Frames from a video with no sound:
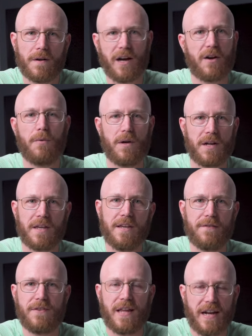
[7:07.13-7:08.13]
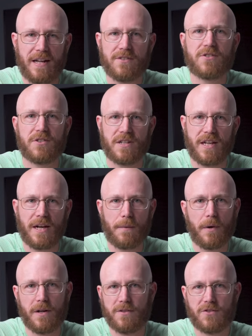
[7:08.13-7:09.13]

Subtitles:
I don't want to give that answer to anyone.